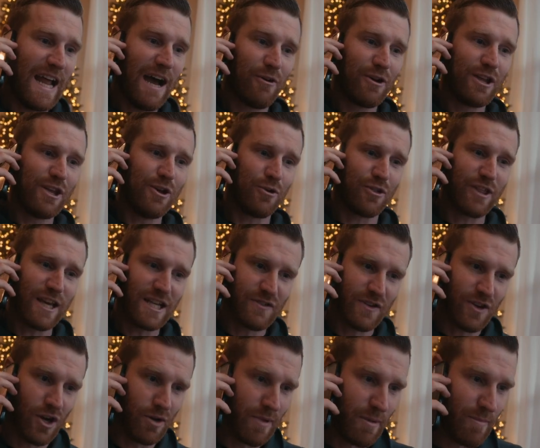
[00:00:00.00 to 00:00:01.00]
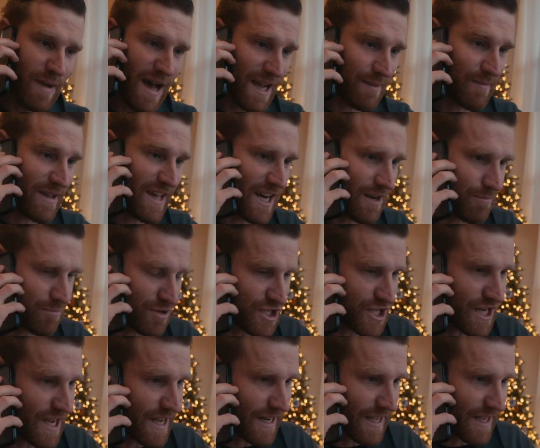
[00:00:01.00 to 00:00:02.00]
with a local gym, and I want to follow up
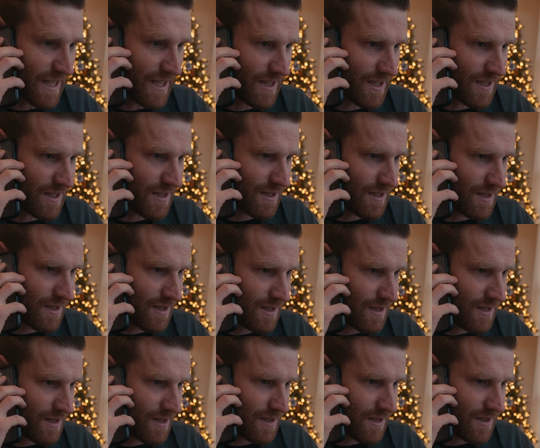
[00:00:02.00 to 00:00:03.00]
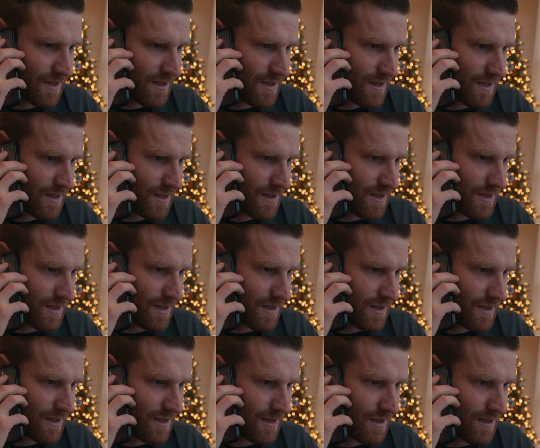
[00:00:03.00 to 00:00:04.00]
on that because I had the meeting with that
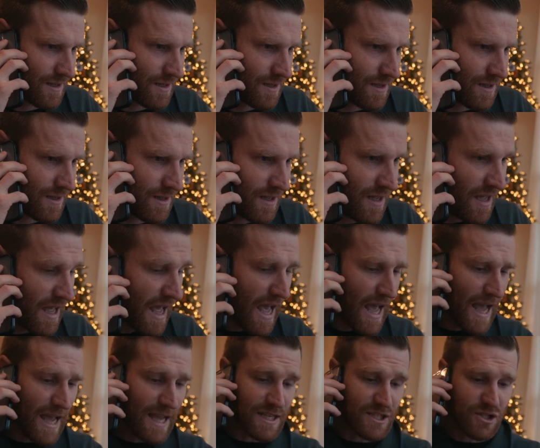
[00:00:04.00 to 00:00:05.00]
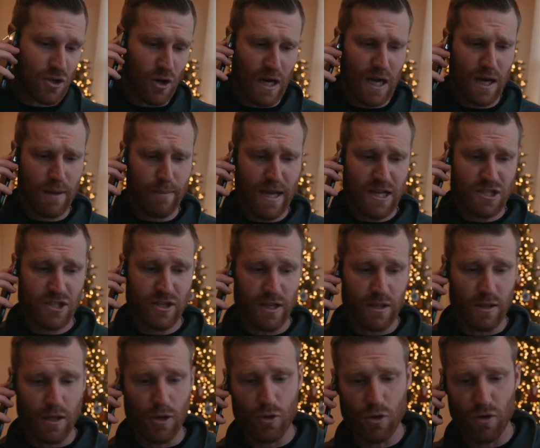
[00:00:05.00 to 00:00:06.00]
gym's GM this
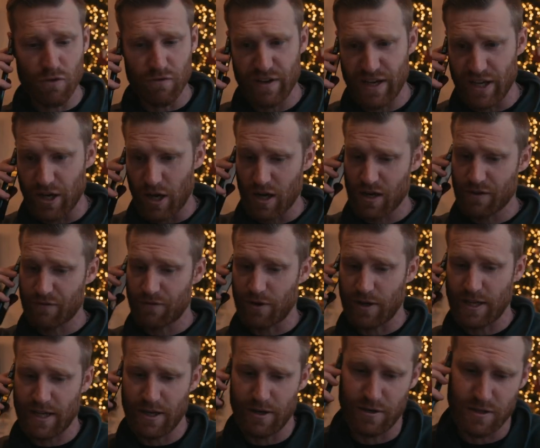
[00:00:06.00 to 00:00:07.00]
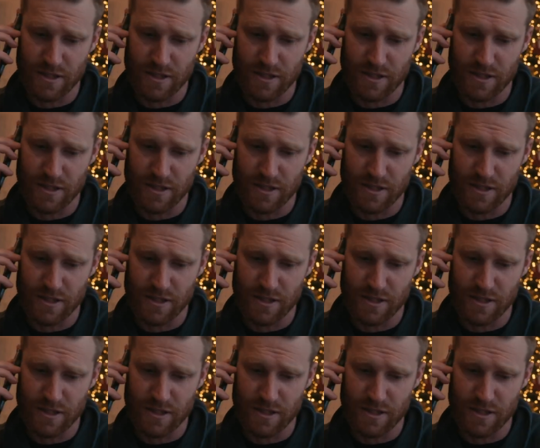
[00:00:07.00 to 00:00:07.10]
last week, and it went really well.